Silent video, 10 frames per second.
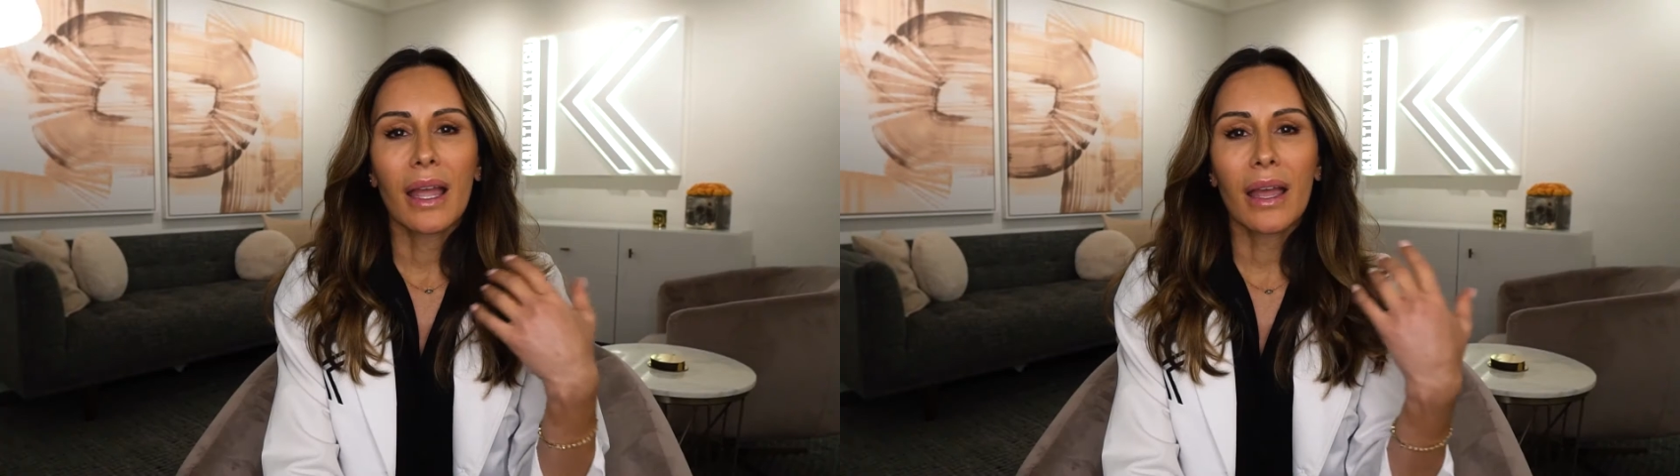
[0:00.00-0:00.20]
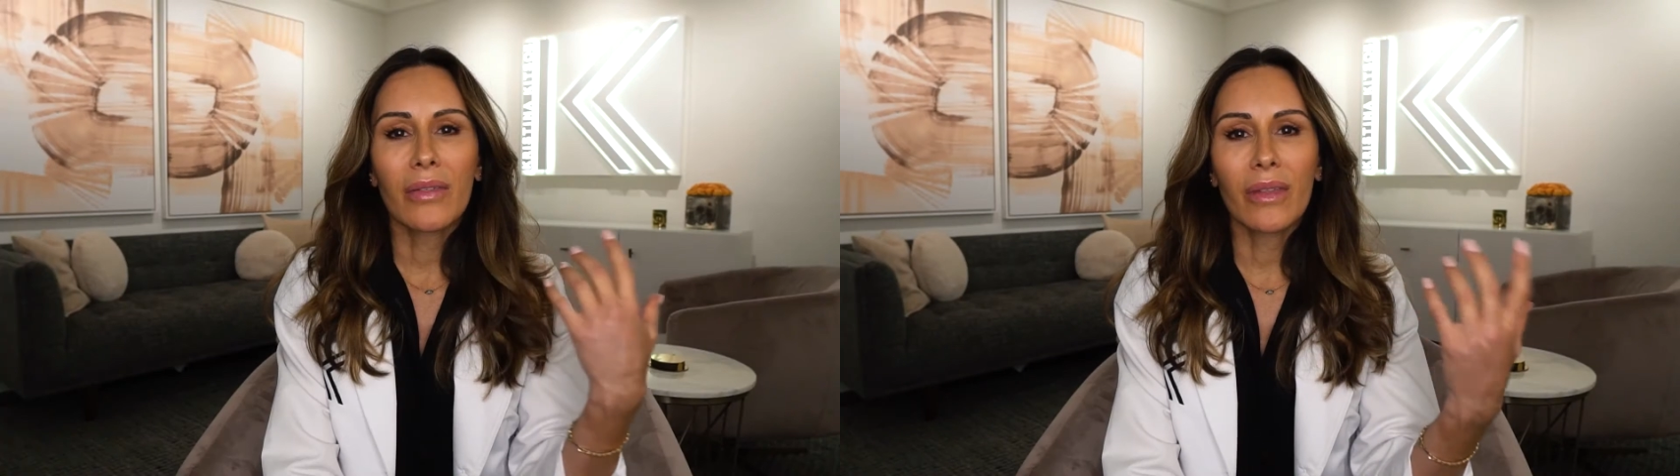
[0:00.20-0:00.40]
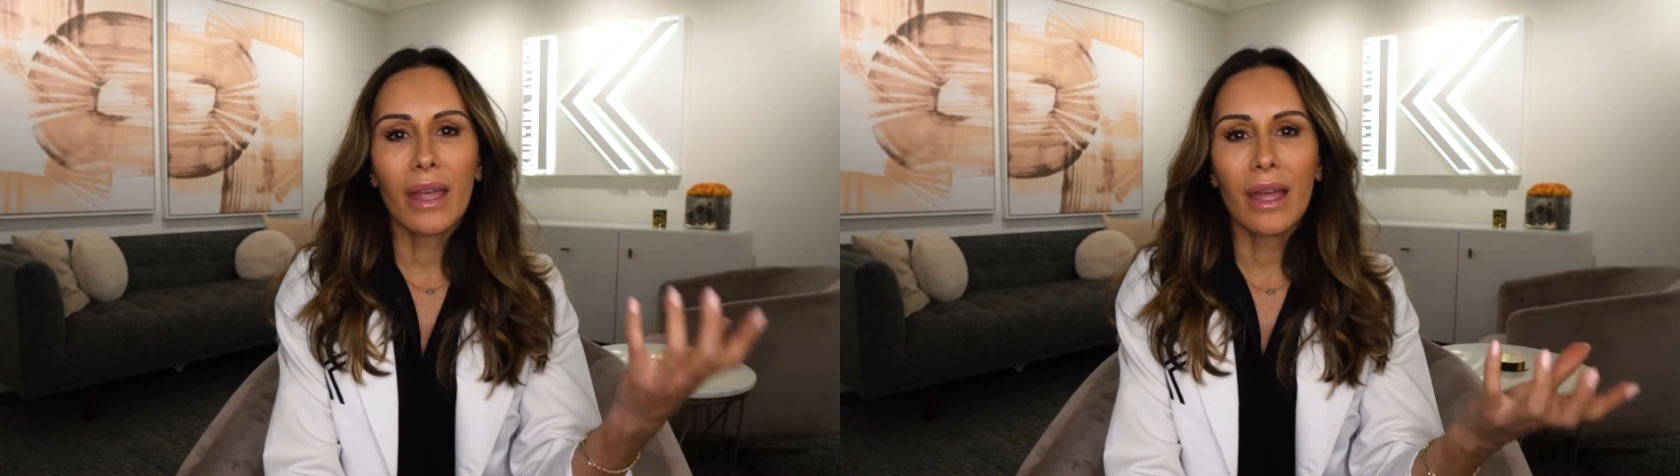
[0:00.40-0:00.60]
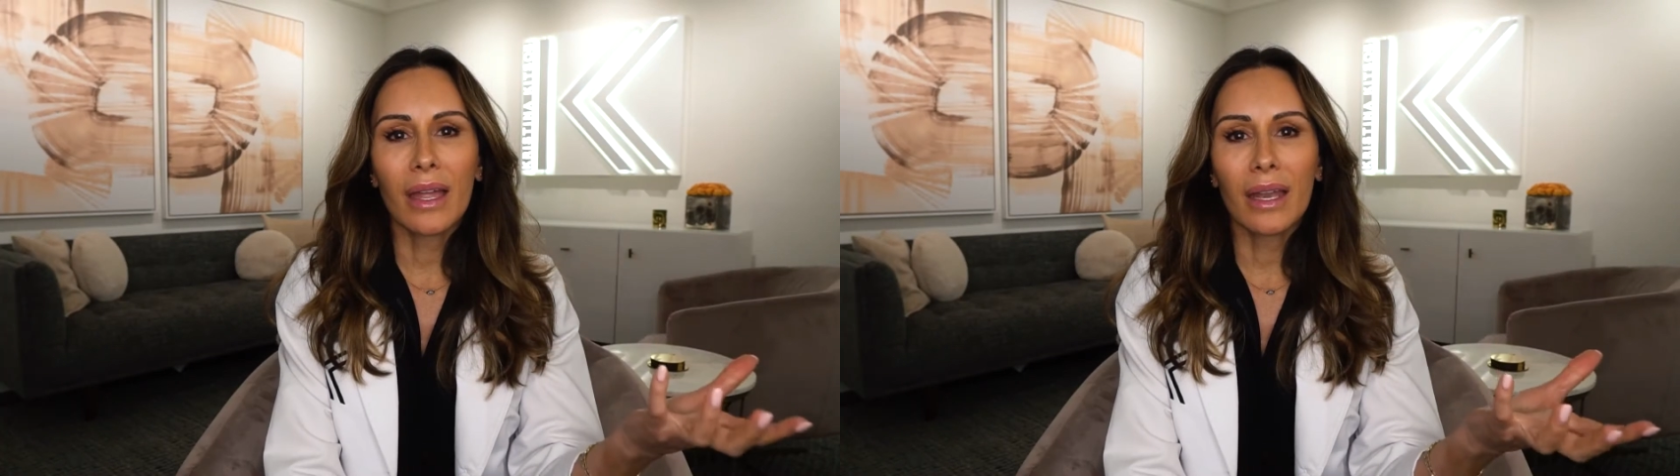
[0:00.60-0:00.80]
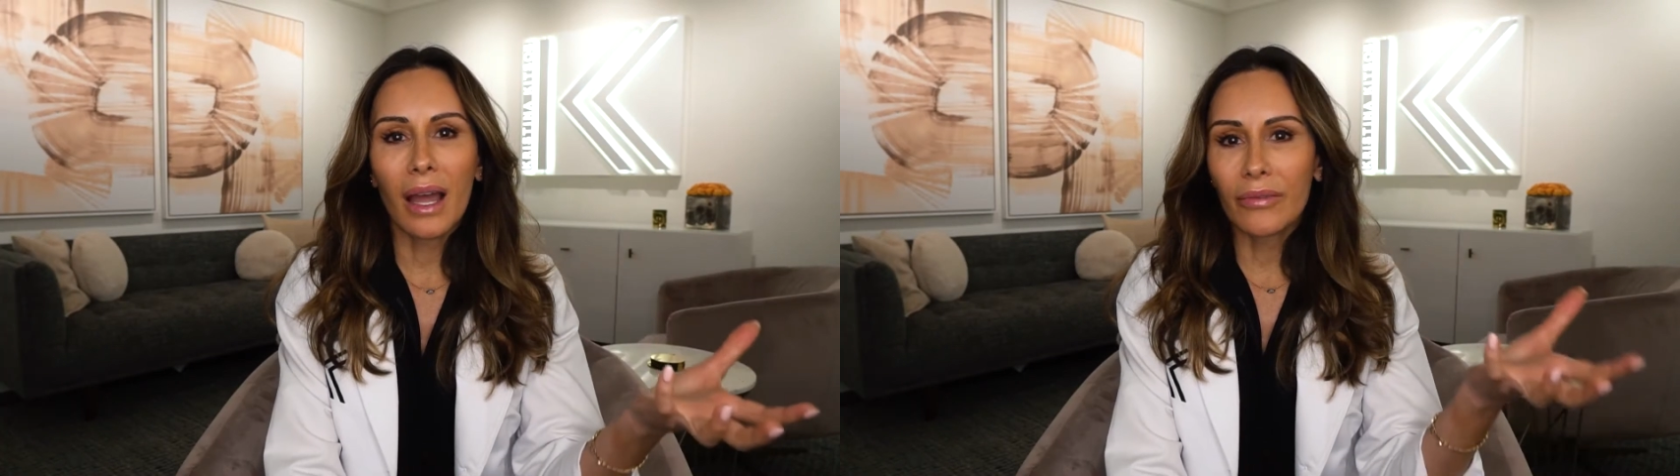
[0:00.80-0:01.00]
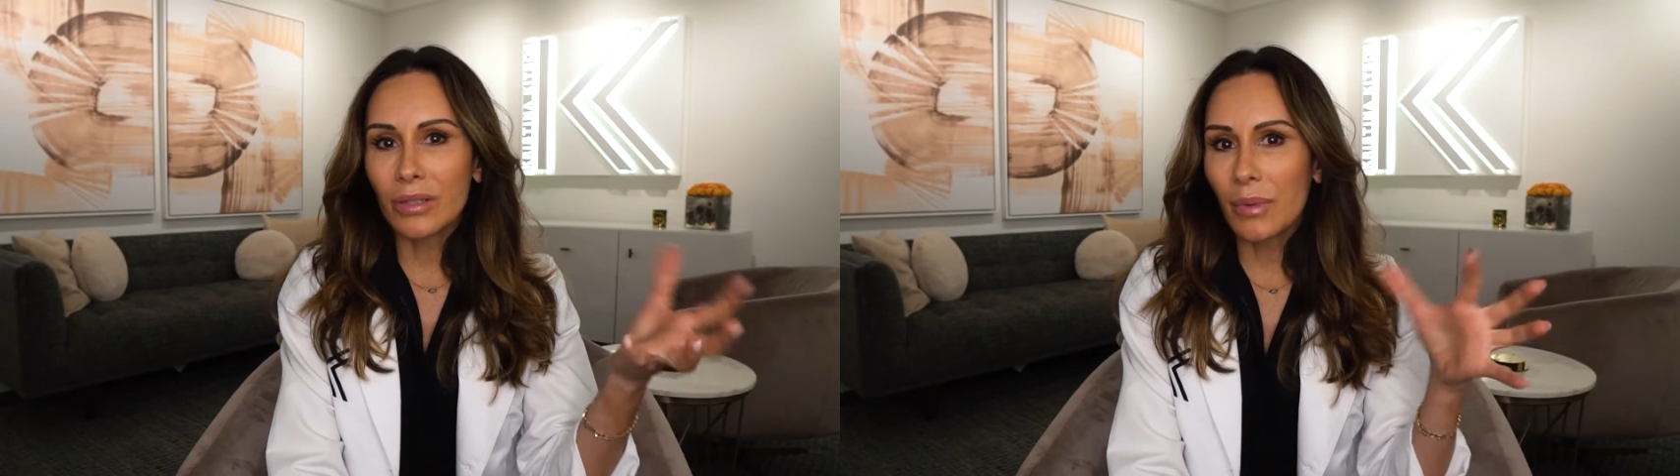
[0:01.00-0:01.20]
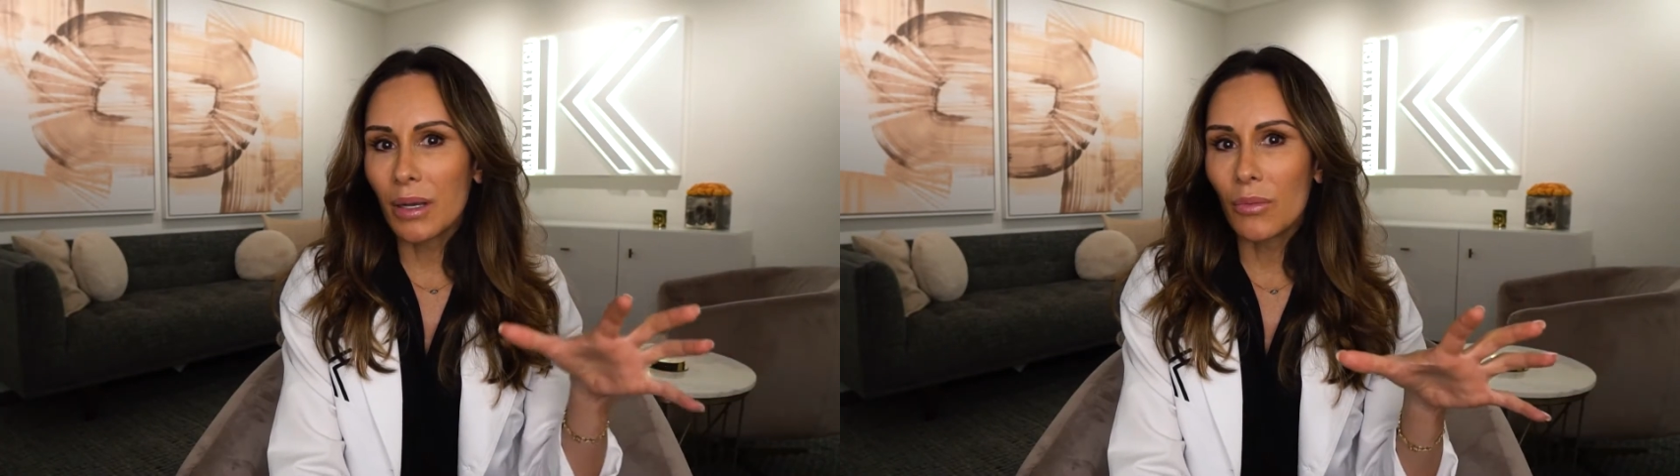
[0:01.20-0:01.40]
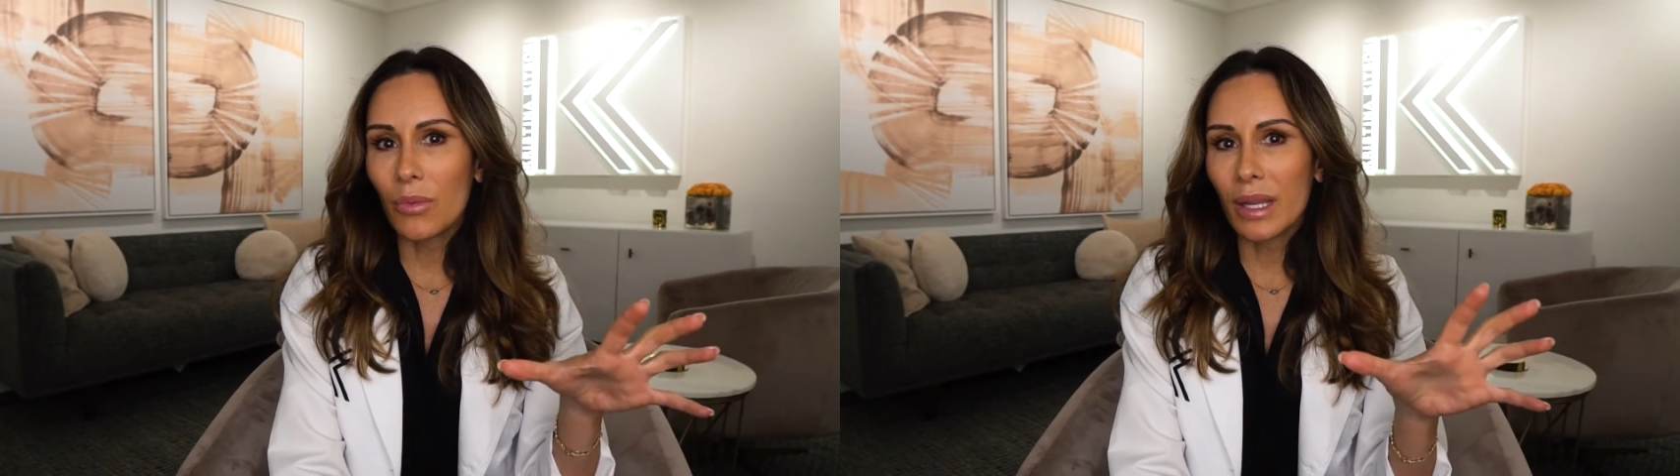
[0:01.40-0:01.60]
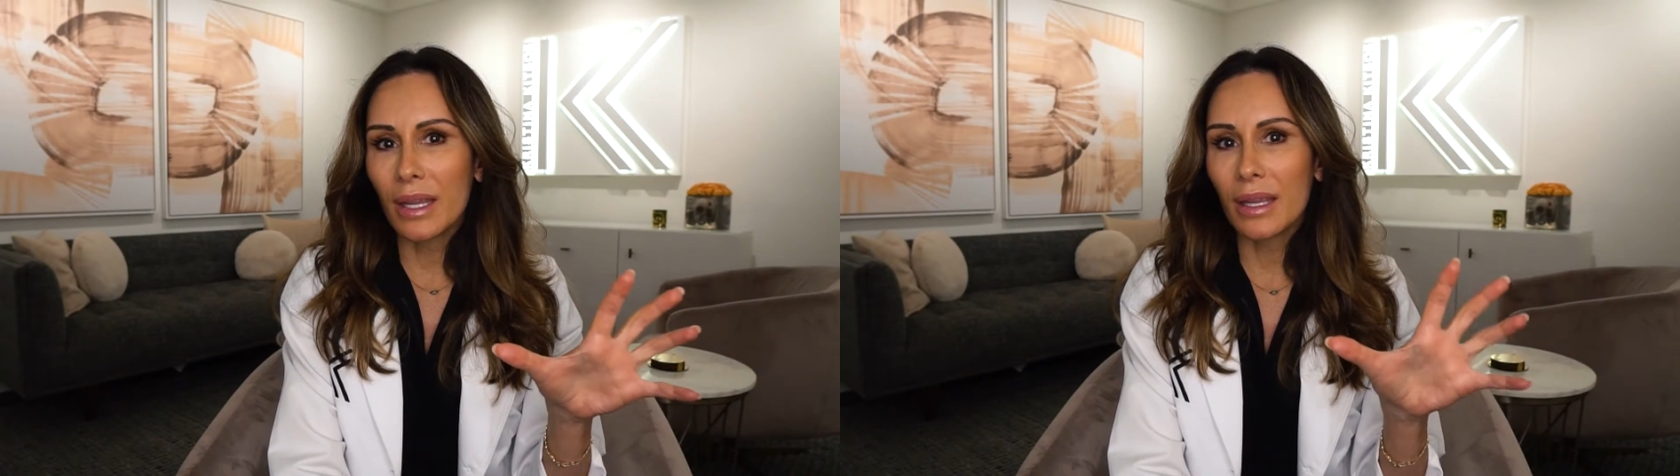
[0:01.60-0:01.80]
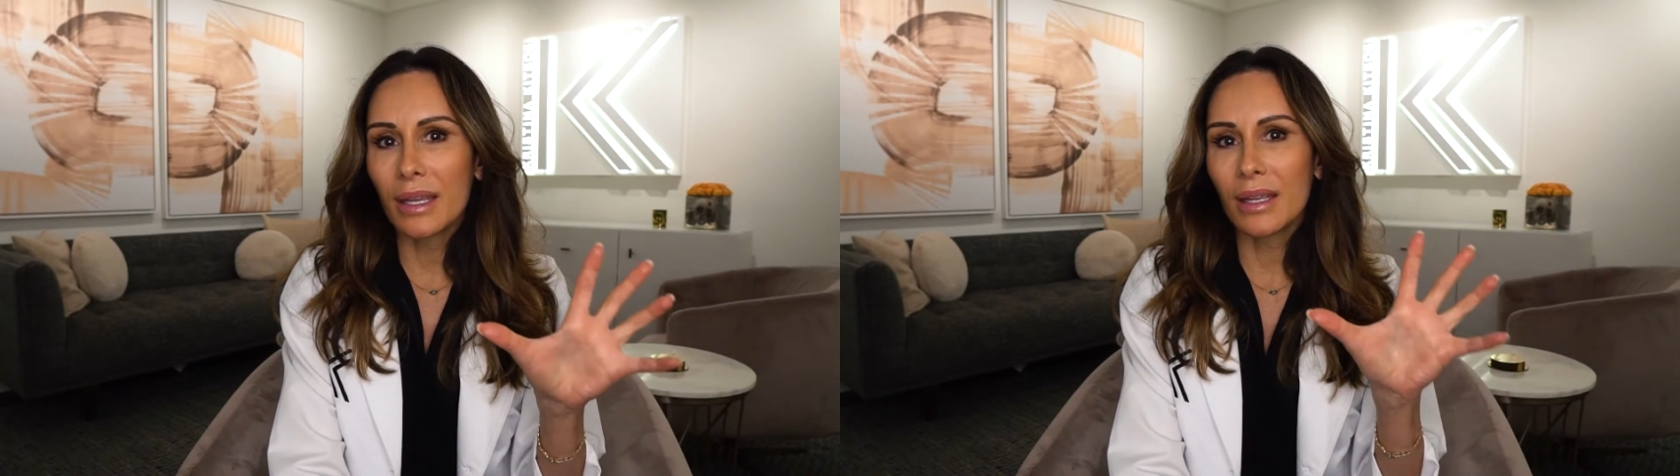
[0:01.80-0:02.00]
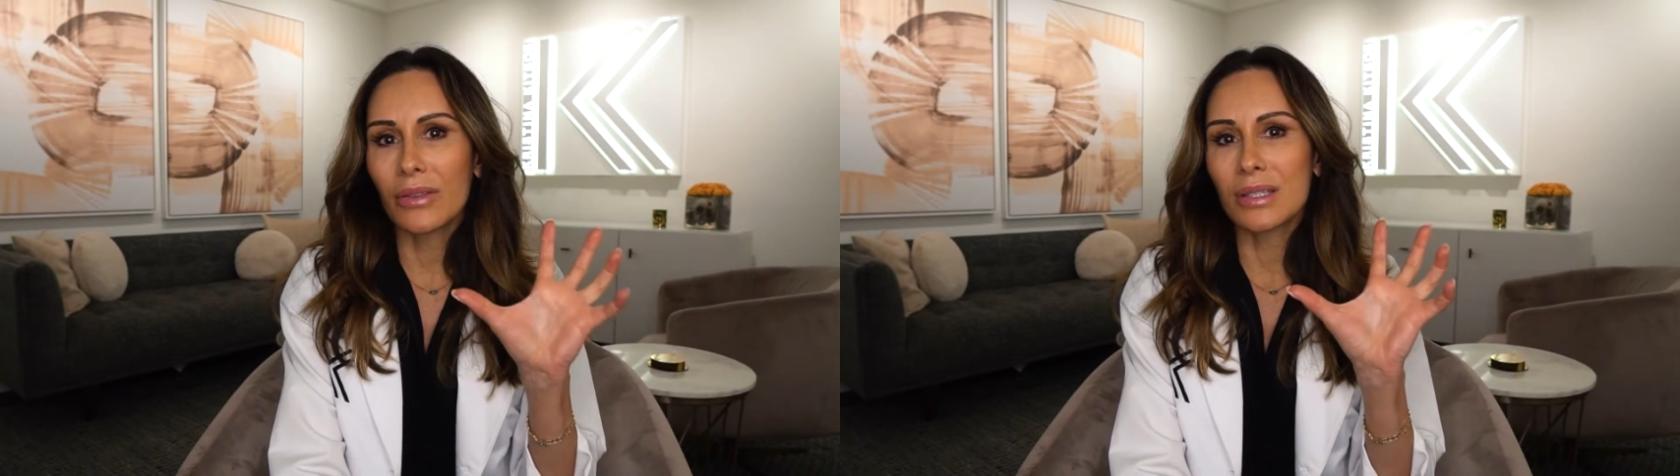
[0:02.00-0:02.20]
And then after about a week,